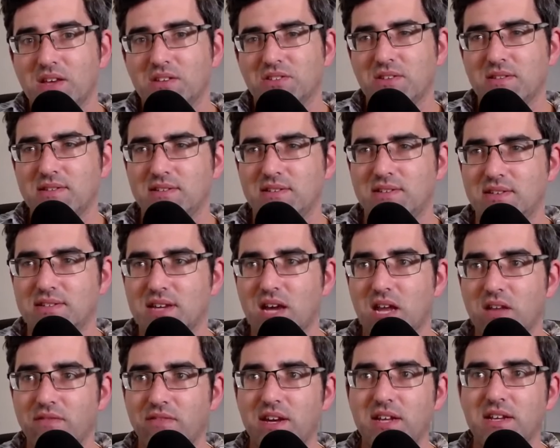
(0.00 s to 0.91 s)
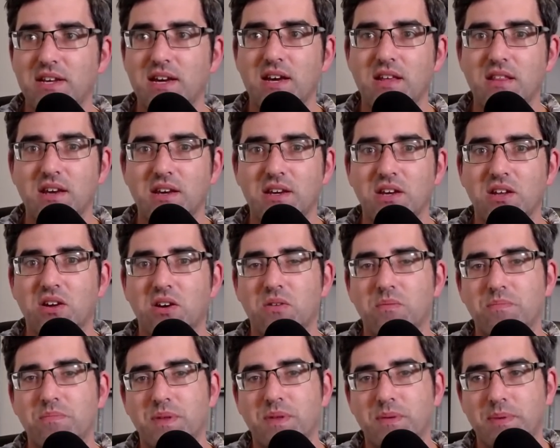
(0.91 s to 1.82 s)
there's this kind of idea that, you
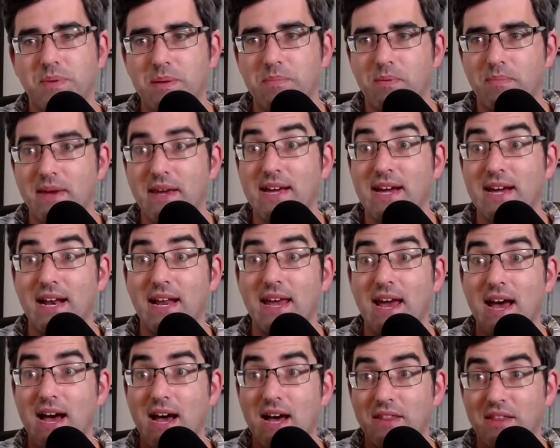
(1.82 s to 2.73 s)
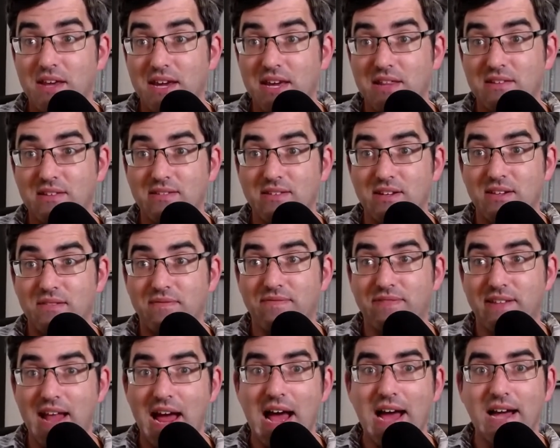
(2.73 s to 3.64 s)
know, that people make Aliyah, they get these little
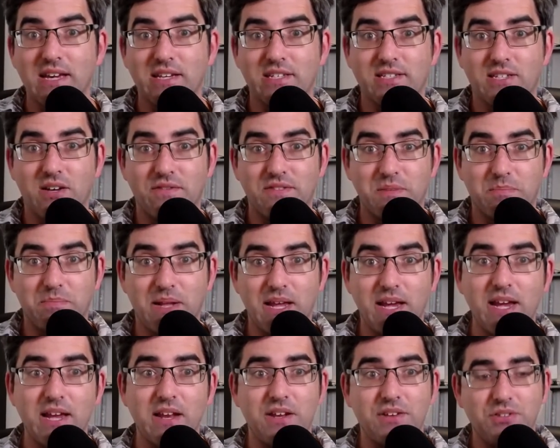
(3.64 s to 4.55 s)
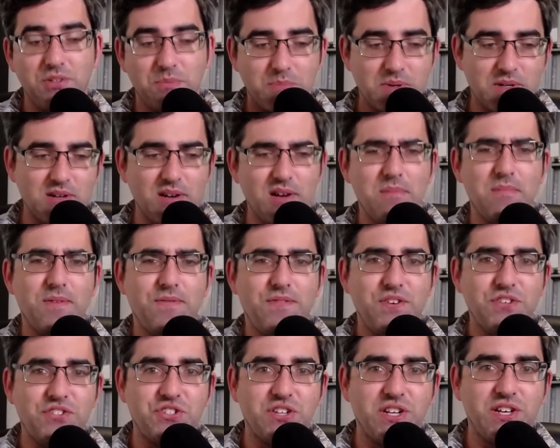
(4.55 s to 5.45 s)
flags off the plane and you become
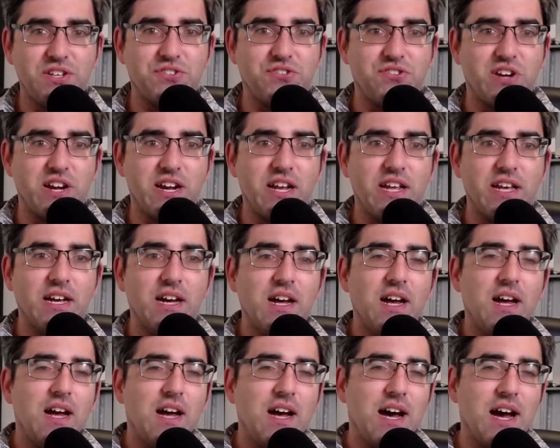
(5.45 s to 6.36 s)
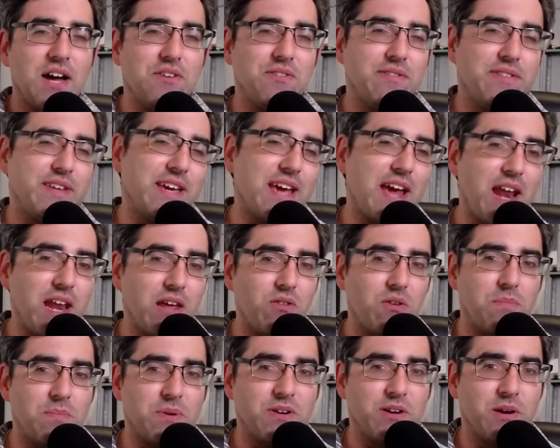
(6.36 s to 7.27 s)
officially Israeli. I don't think
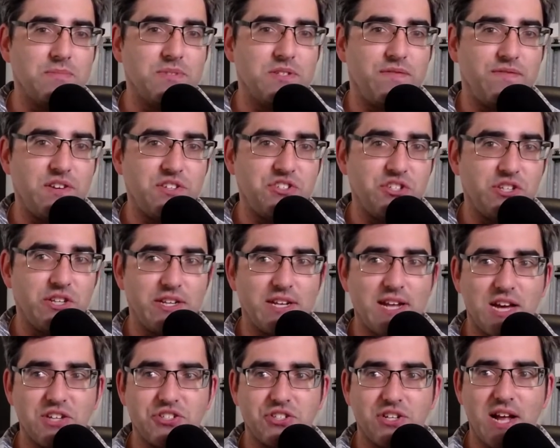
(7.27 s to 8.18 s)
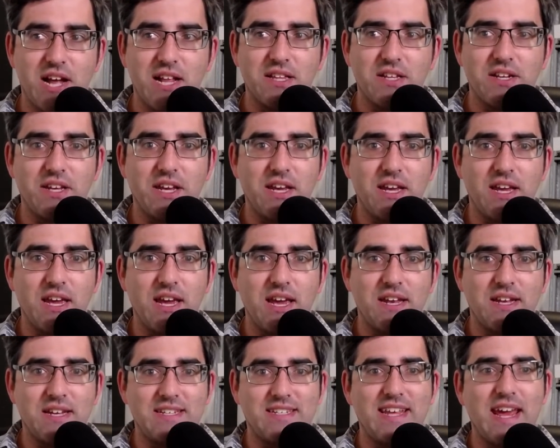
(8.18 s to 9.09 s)
anyone becomes officially nationality
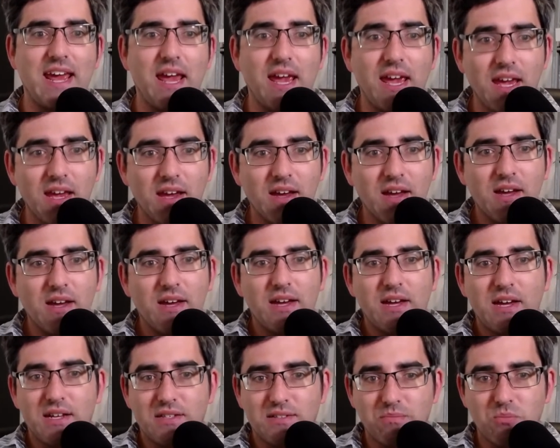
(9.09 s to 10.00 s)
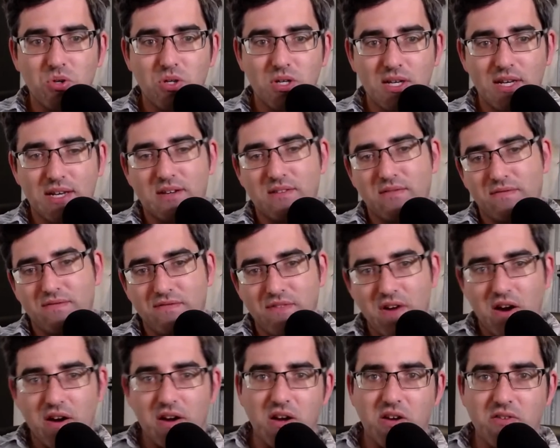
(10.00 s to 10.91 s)
in a day. It's more like a
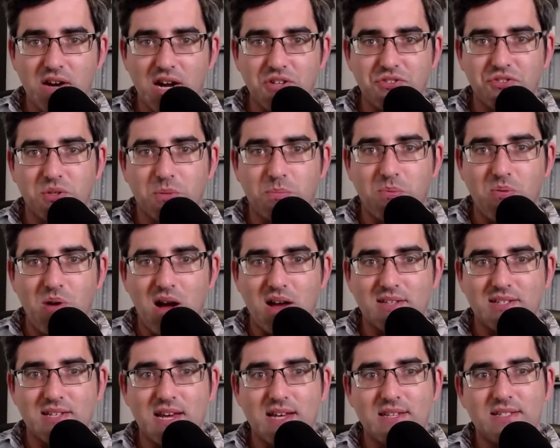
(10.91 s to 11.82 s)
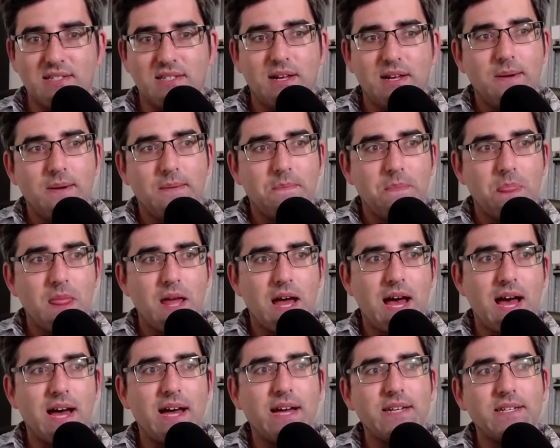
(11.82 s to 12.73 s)
very gradual process.
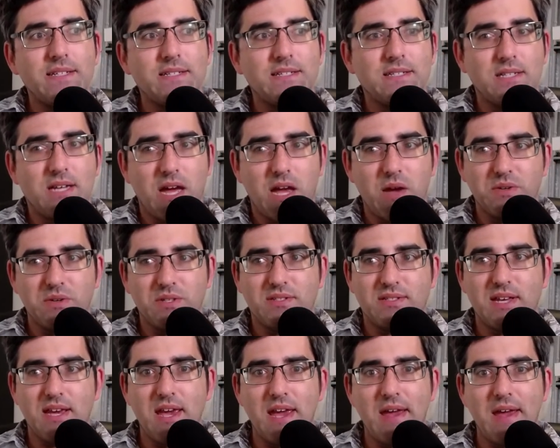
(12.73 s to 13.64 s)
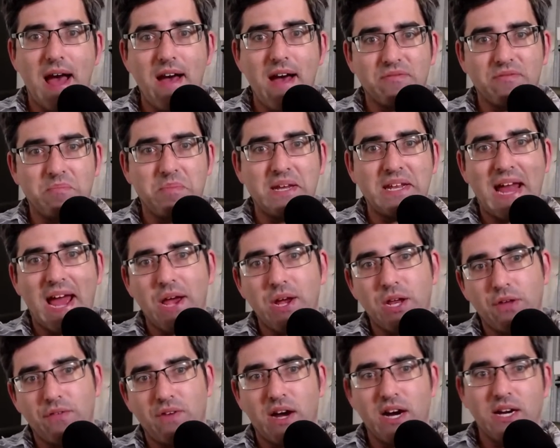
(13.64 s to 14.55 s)
And I would say, having been
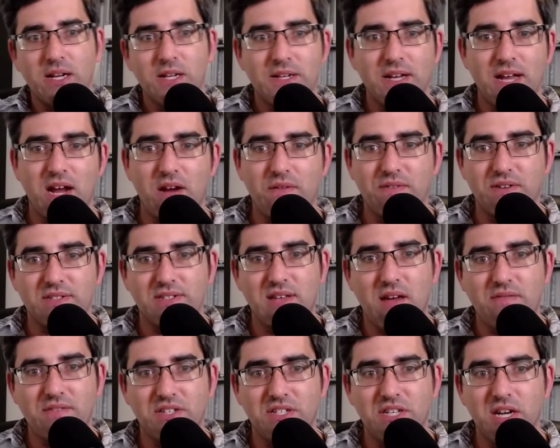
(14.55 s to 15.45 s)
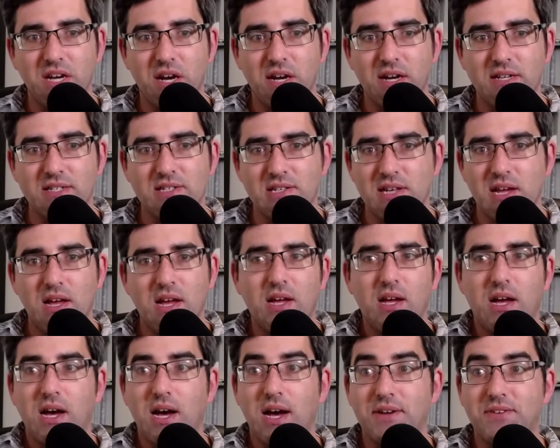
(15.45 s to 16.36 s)
out of Ireland now for seven years,
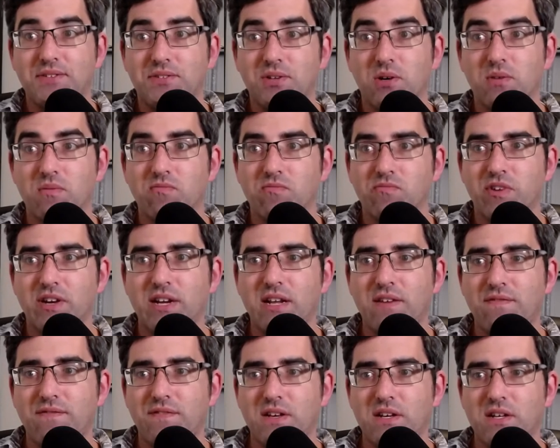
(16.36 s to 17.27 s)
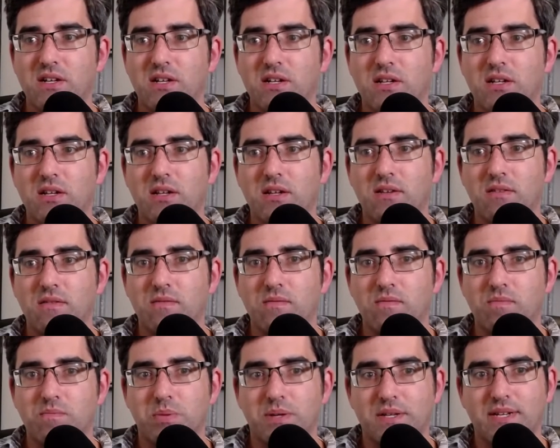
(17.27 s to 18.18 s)
I don't really feel
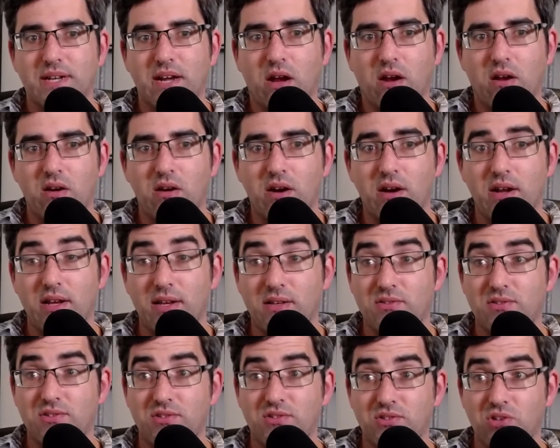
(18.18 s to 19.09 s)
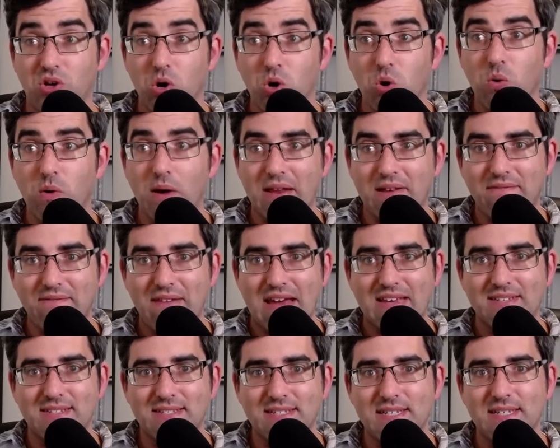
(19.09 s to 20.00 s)
particularly so
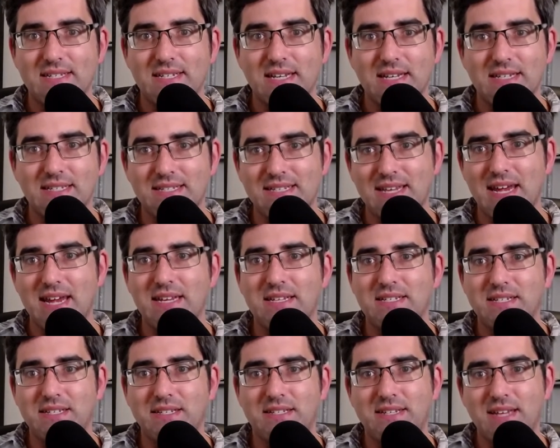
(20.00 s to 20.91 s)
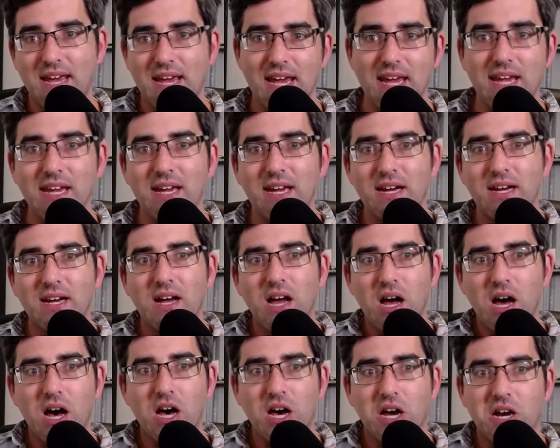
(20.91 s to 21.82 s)
invested in day to day
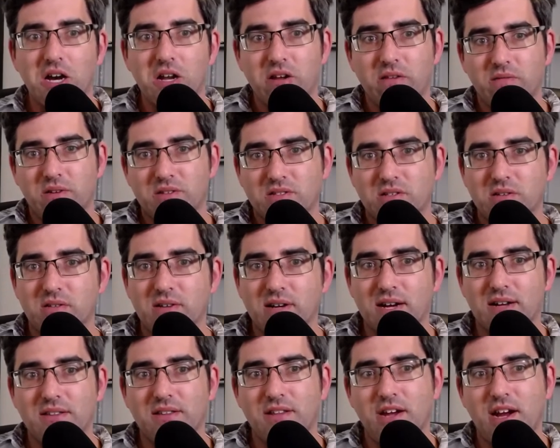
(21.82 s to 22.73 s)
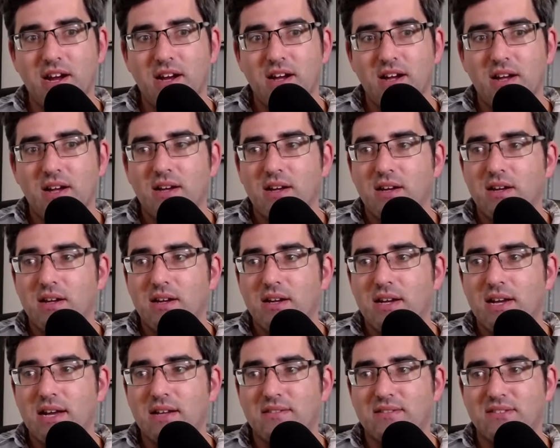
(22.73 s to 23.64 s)
Ireland, what's going on there.
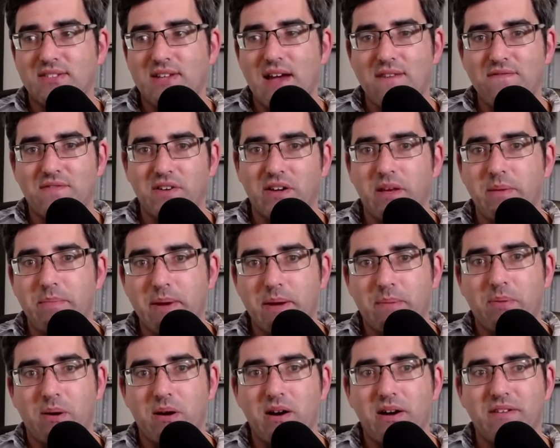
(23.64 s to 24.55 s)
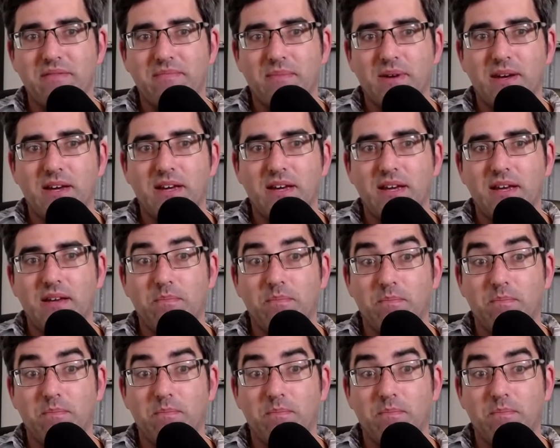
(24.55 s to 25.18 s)
It's definitely a big part of my